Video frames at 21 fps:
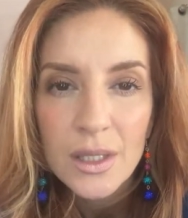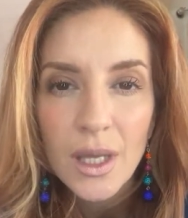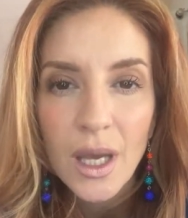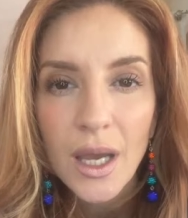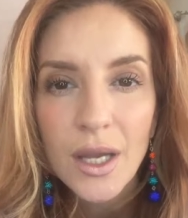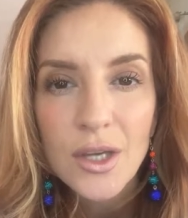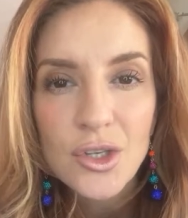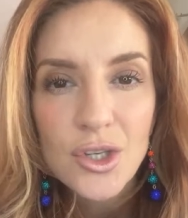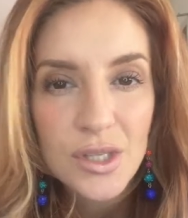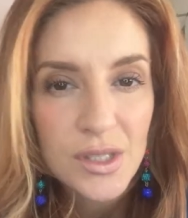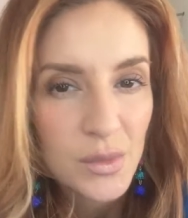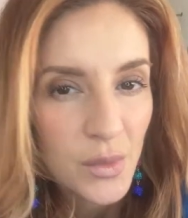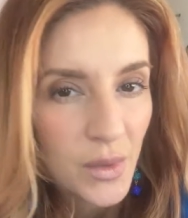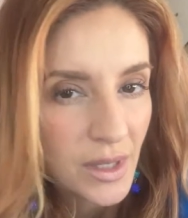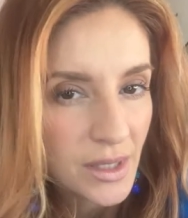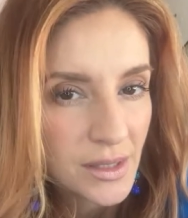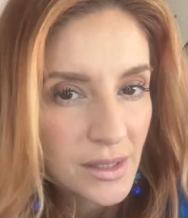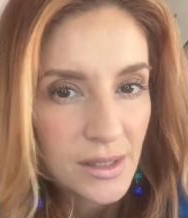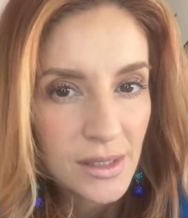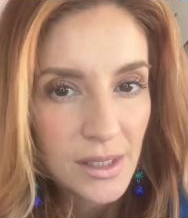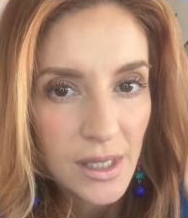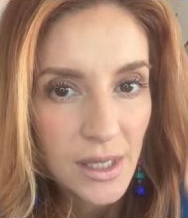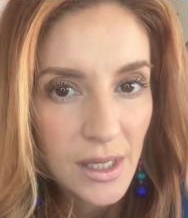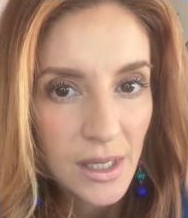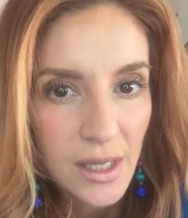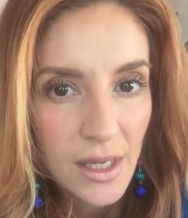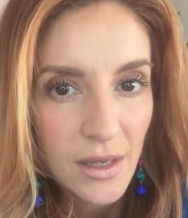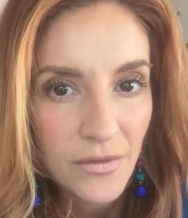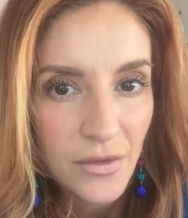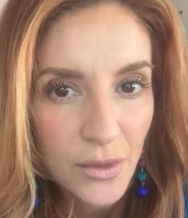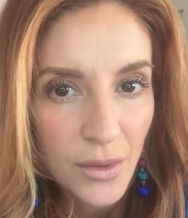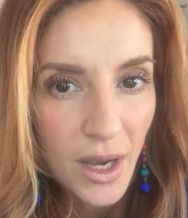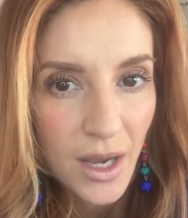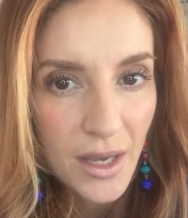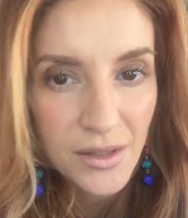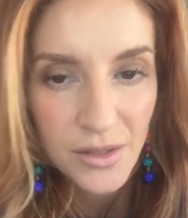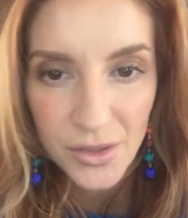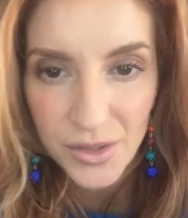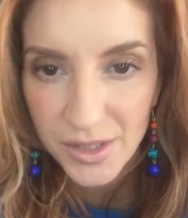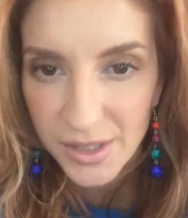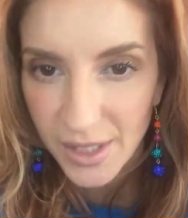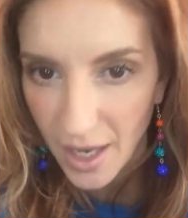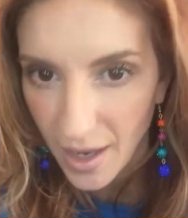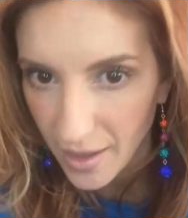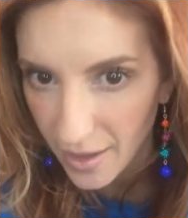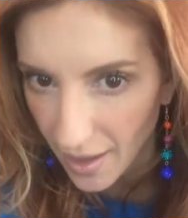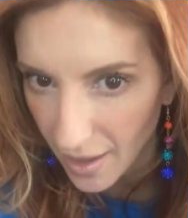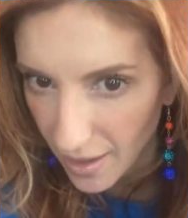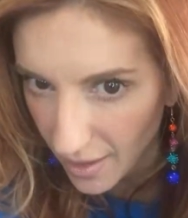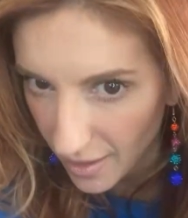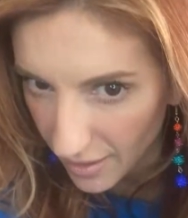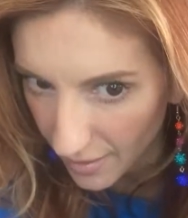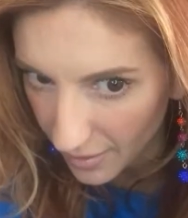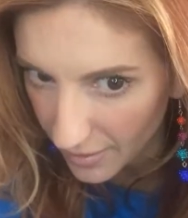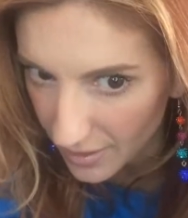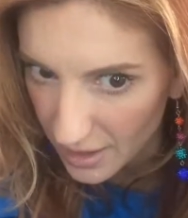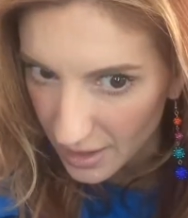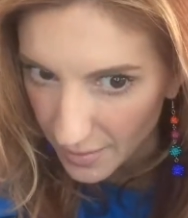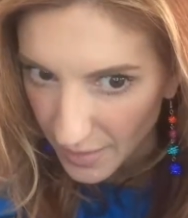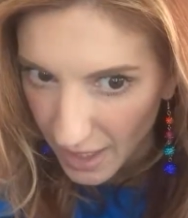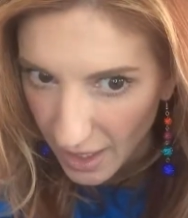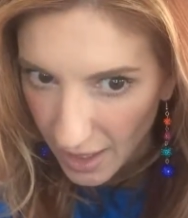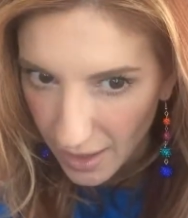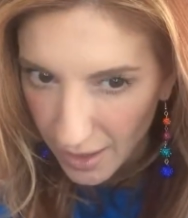I just want to see if you guys are saying anything to me.